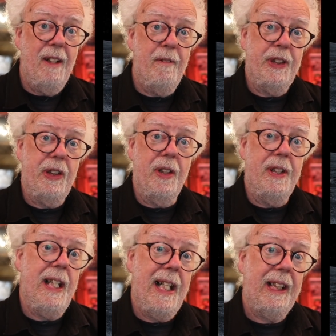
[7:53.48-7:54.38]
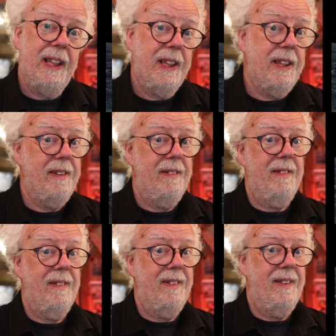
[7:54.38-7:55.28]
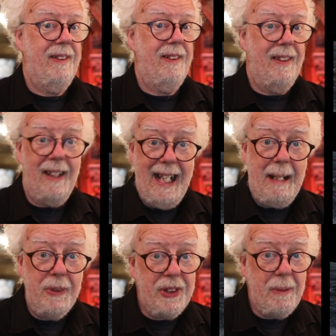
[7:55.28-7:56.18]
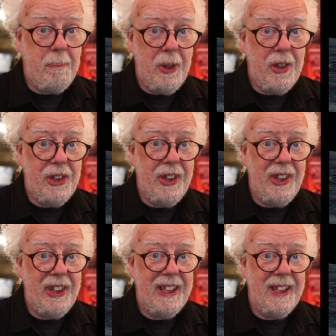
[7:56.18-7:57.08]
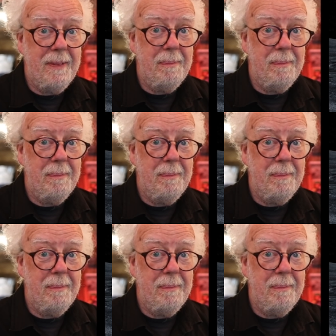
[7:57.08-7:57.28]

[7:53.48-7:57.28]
for your next Amazon purchase.